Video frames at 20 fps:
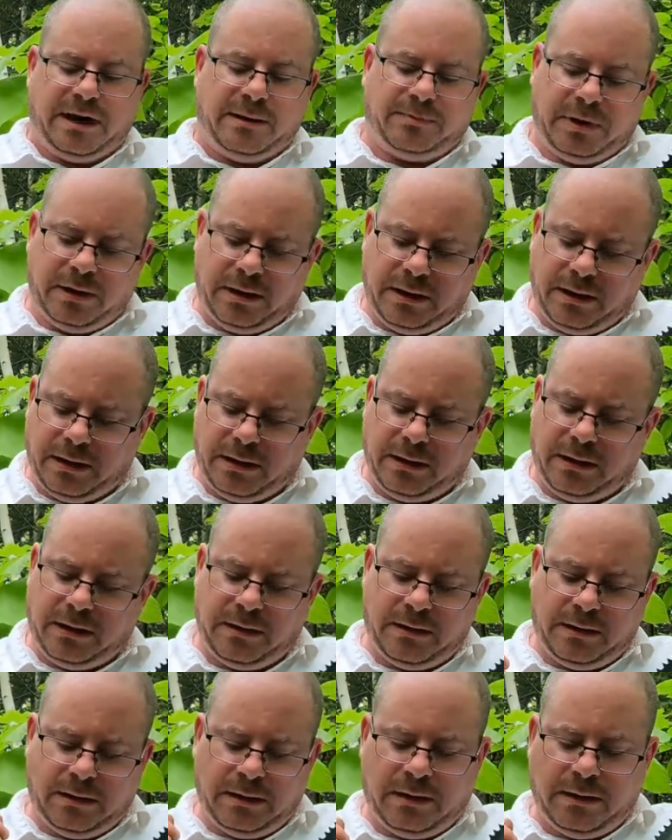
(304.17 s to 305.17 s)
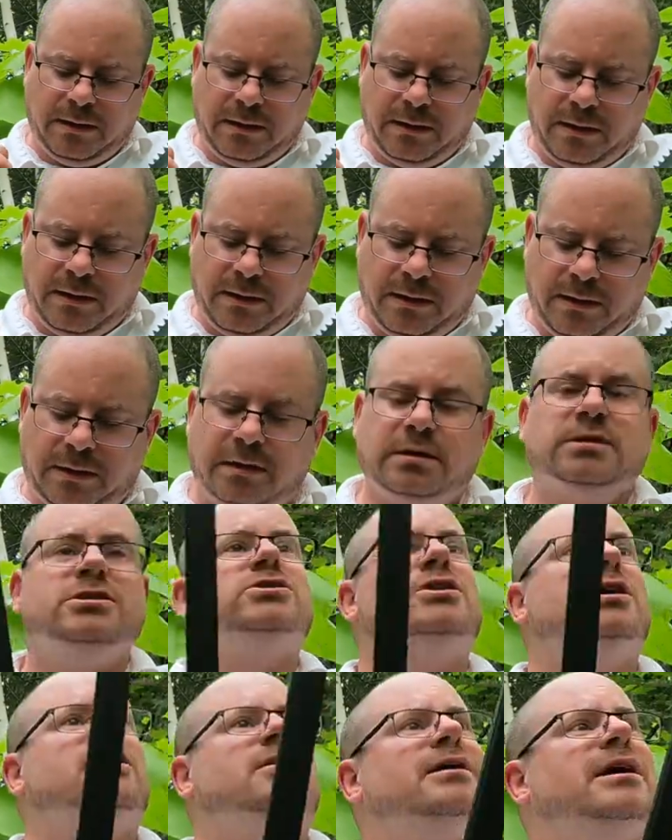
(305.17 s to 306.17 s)
her up,
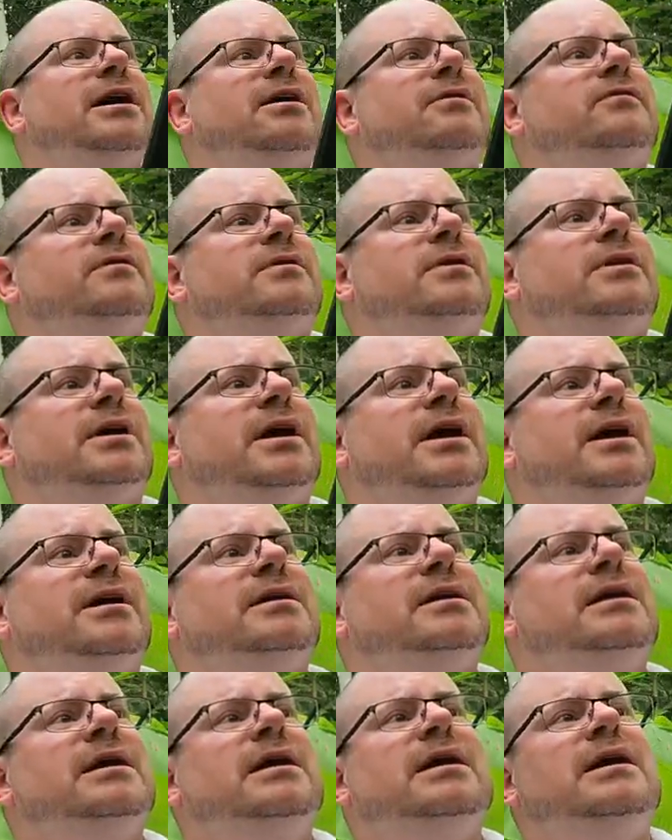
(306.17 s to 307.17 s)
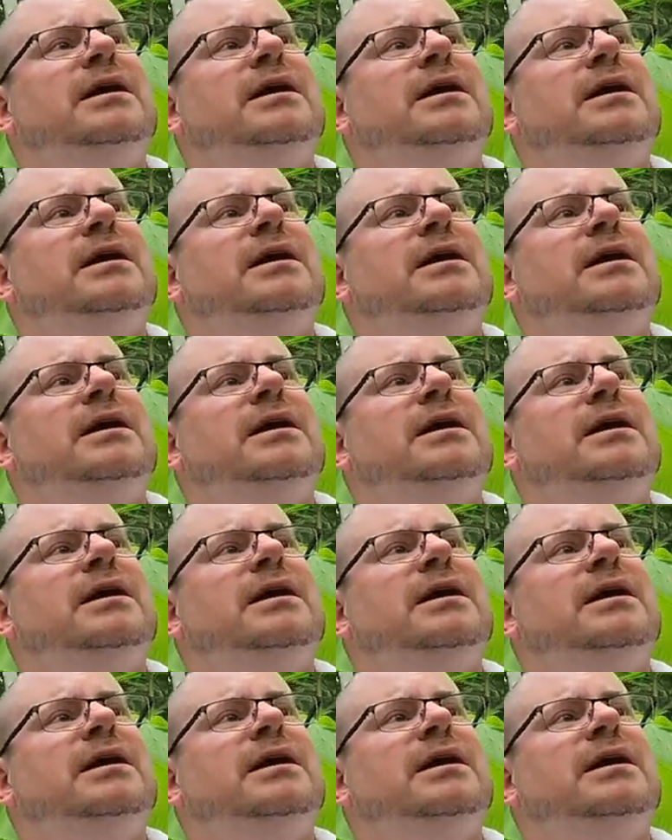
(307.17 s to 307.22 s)
shut her down for the night.